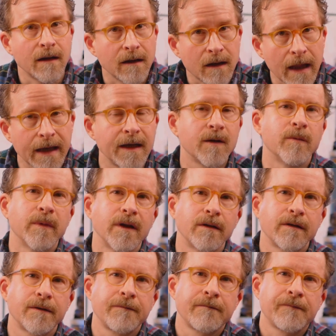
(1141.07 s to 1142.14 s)

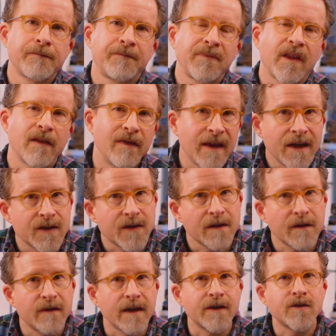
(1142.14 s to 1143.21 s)
enlightenment. These are
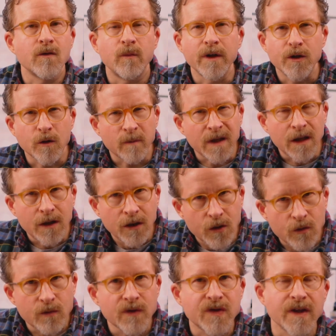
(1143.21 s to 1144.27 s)
the things that we should be
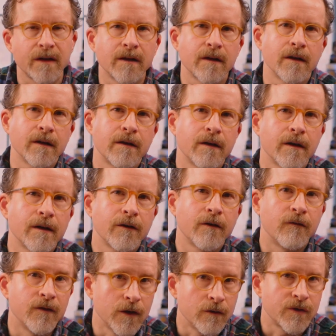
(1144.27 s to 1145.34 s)
using the, the, the
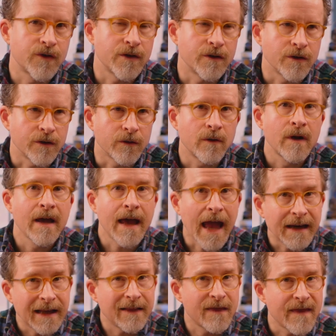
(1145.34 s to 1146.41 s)
views to do,
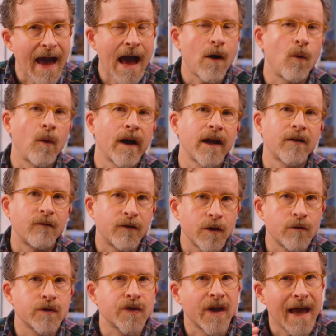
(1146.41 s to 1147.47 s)
and in that way,
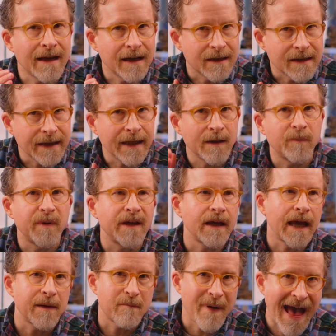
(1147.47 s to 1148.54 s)
views can indeed be
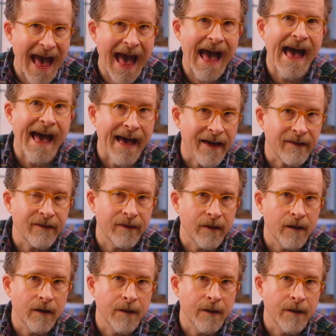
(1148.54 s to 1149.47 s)
a path,